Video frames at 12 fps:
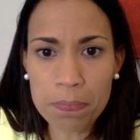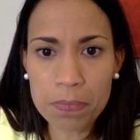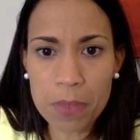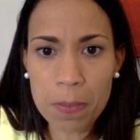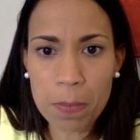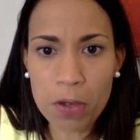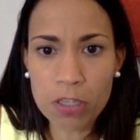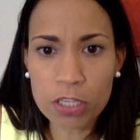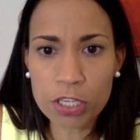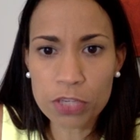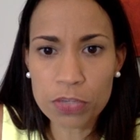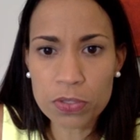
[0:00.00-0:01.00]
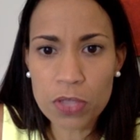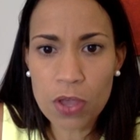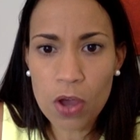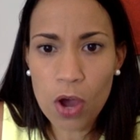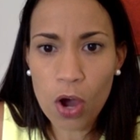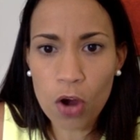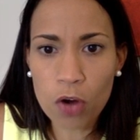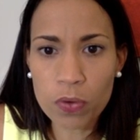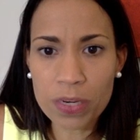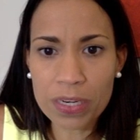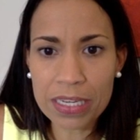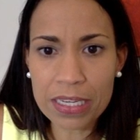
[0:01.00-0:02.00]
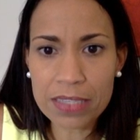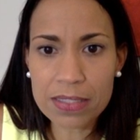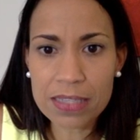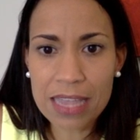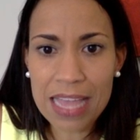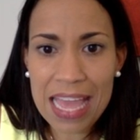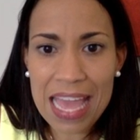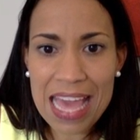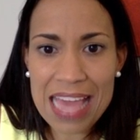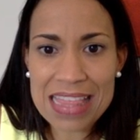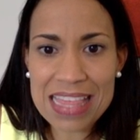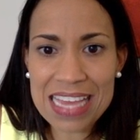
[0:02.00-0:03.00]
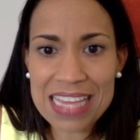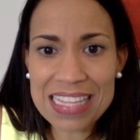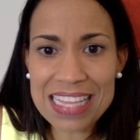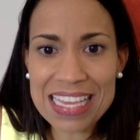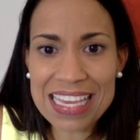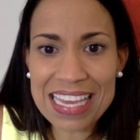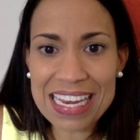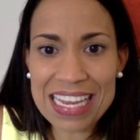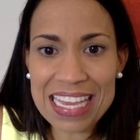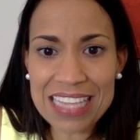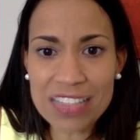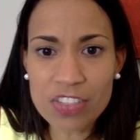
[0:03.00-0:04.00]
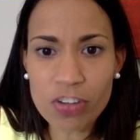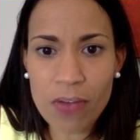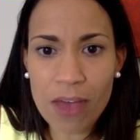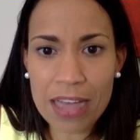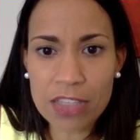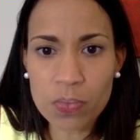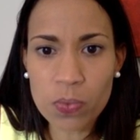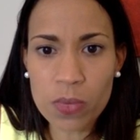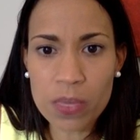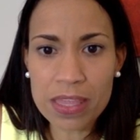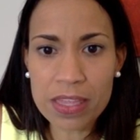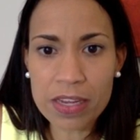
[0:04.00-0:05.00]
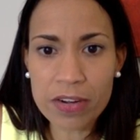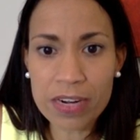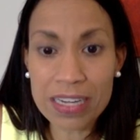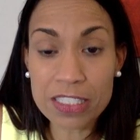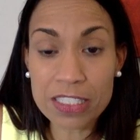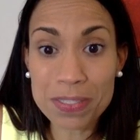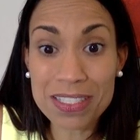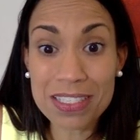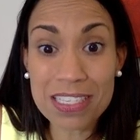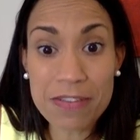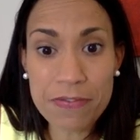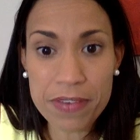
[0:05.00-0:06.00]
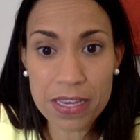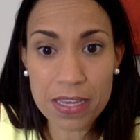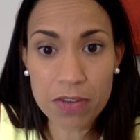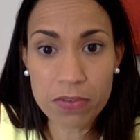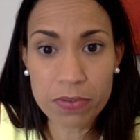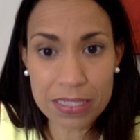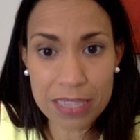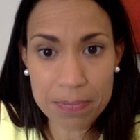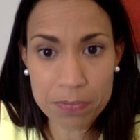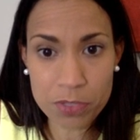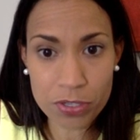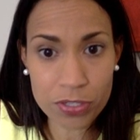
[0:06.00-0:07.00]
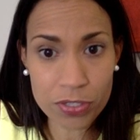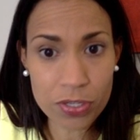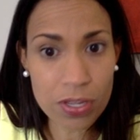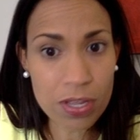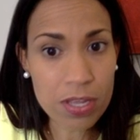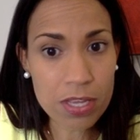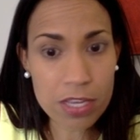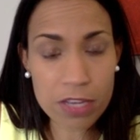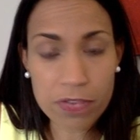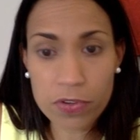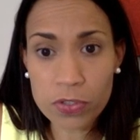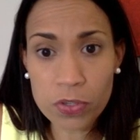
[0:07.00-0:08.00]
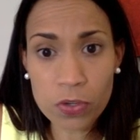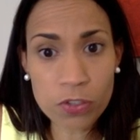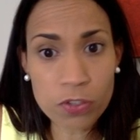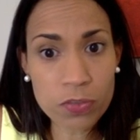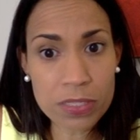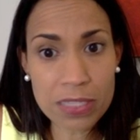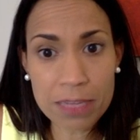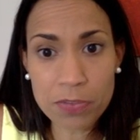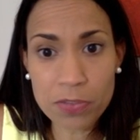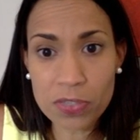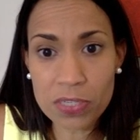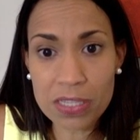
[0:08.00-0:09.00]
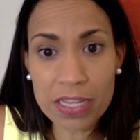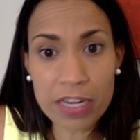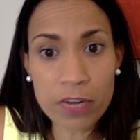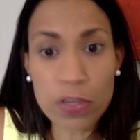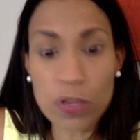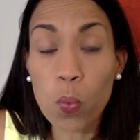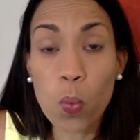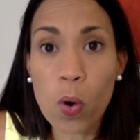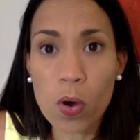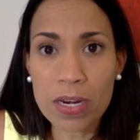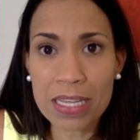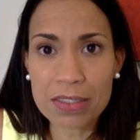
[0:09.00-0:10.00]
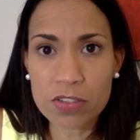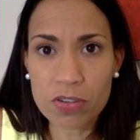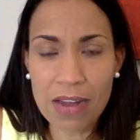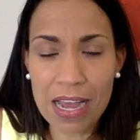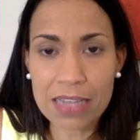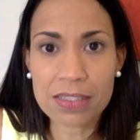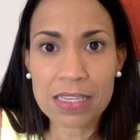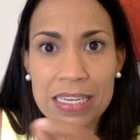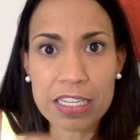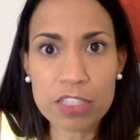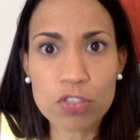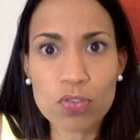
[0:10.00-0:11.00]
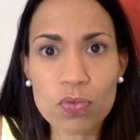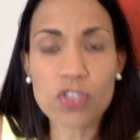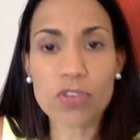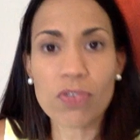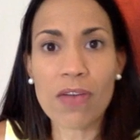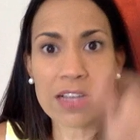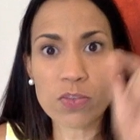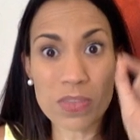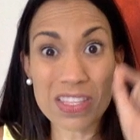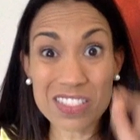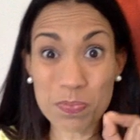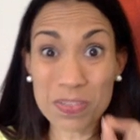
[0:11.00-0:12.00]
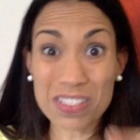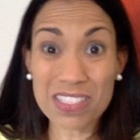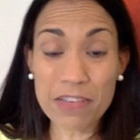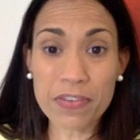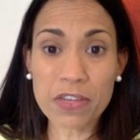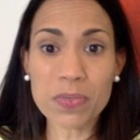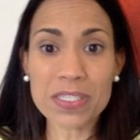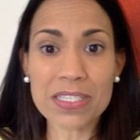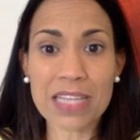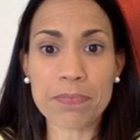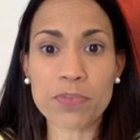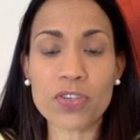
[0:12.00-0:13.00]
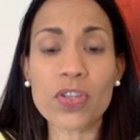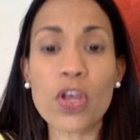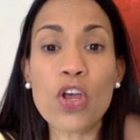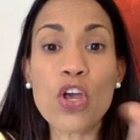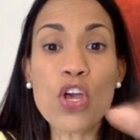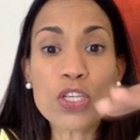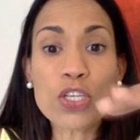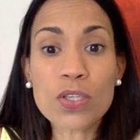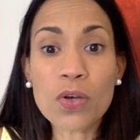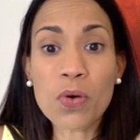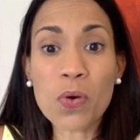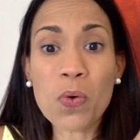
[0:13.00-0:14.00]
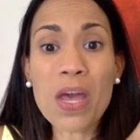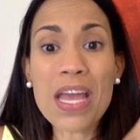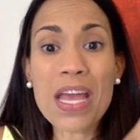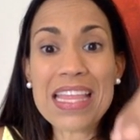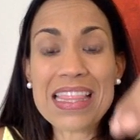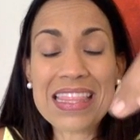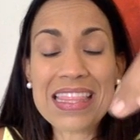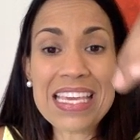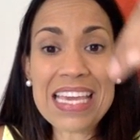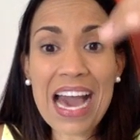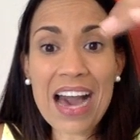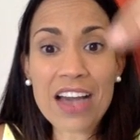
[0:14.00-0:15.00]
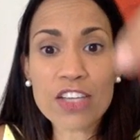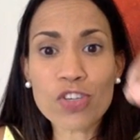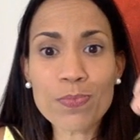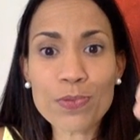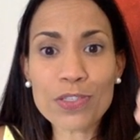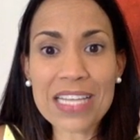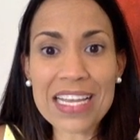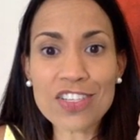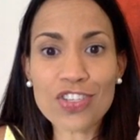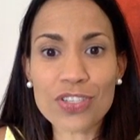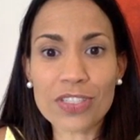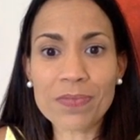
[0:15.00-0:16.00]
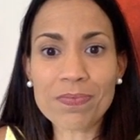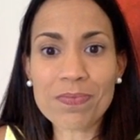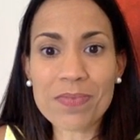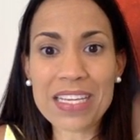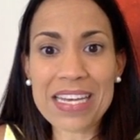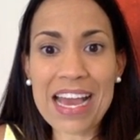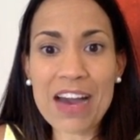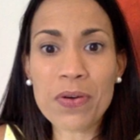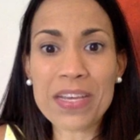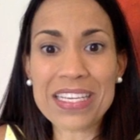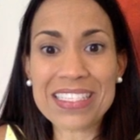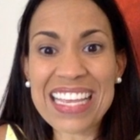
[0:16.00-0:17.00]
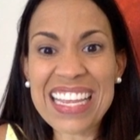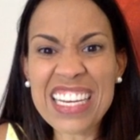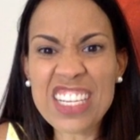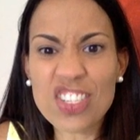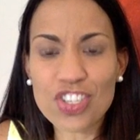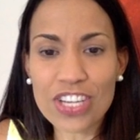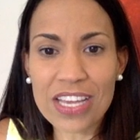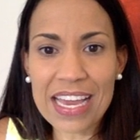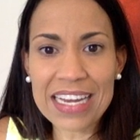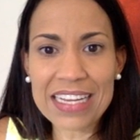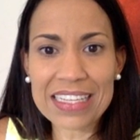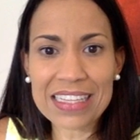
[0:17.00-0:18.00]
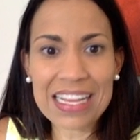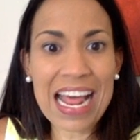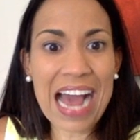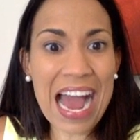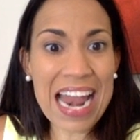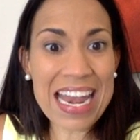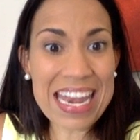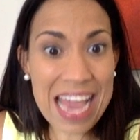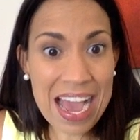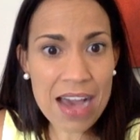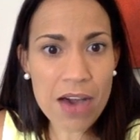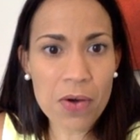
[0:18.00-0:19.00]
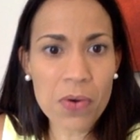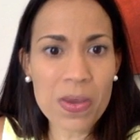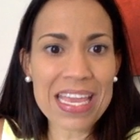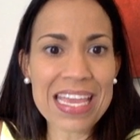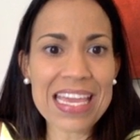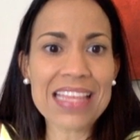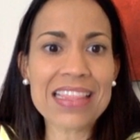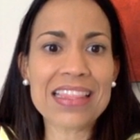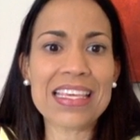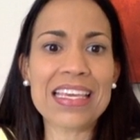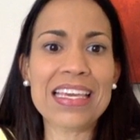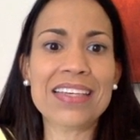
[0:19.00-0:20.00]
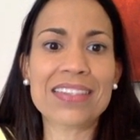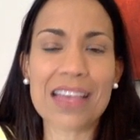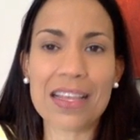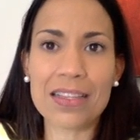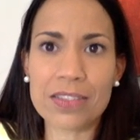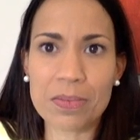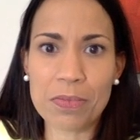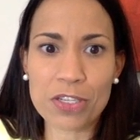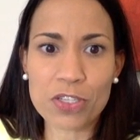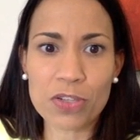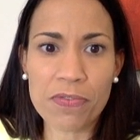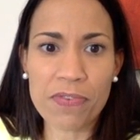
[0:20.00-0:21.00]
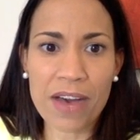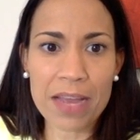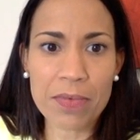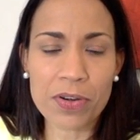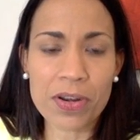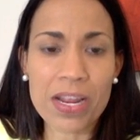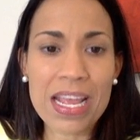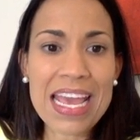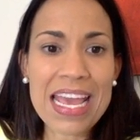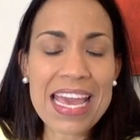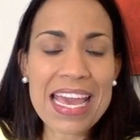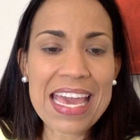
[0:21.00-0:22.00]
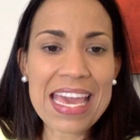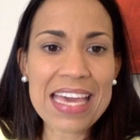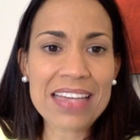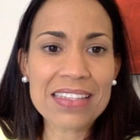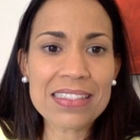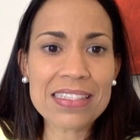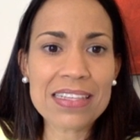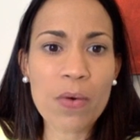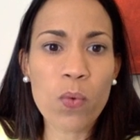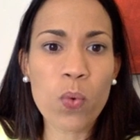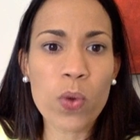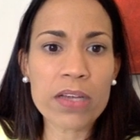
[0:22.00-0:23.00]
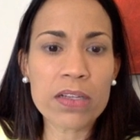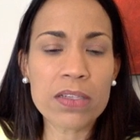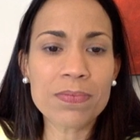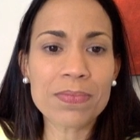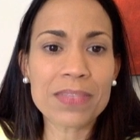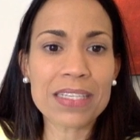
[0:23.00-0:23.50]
molecules are released, and then they can interact with their specific receptors. If there's other receptors in there, it won't interact. It needs to interact with the specific receptors. So the action potential now is initiated now in the skeletal muscle fiber, and will